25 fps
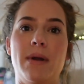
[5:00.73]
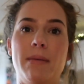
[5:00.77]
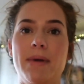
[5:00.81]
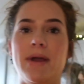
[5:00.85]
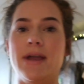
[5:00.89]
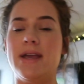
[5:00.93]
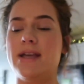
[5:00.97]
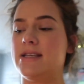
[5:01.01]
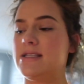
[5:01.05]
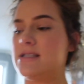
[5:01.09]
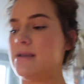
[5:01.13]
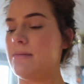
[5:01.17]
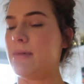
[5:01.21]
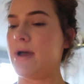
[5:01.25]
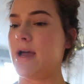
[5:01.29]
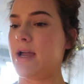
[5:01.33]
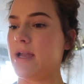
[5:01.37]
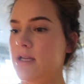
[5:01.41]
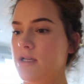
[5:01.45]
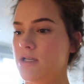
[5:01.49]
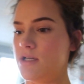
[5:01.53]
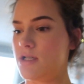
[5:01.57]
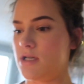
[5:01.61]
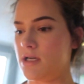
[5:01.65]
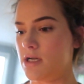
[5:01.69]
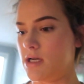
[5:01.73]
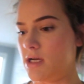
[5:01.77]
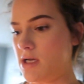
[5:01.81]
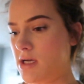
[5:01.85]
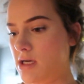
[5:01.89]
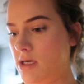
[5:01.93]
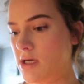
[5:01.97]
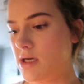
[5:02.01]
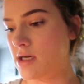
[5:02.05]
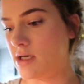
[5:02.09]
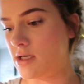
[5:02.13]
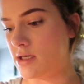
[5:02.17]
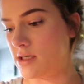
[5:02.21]
I'm making some mac and
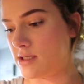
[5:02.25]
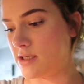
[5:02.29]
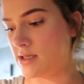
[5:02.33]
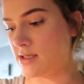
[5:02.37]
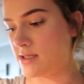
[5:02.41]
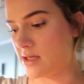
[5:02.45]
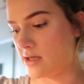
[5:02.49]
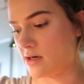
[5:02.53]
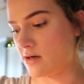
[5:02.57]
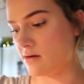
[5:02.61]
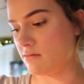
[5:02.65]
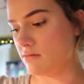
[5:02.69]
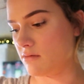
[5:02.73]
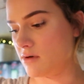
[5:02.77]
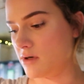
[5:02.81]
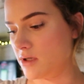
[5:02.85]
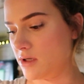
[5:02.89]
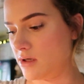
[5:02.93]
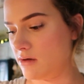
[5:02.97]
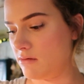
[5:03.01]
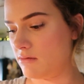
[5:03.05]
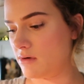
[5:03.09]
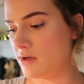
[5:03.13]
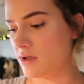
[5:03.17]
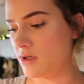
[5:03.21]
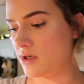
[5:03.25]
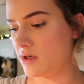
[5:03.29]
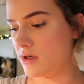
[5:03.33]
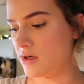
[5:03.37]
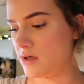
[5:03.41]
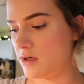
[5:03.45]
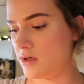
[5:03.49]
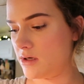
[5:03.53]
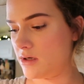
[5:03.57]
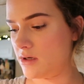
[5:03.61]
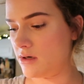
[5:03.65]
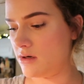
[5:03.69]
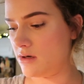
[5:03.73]
cheese. It sounded really, really
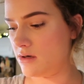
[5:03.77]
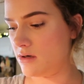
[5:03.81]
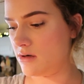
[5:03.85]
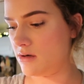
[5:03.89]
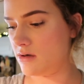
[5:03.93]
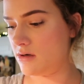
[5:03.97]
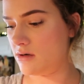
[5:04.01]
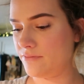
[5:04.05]
good.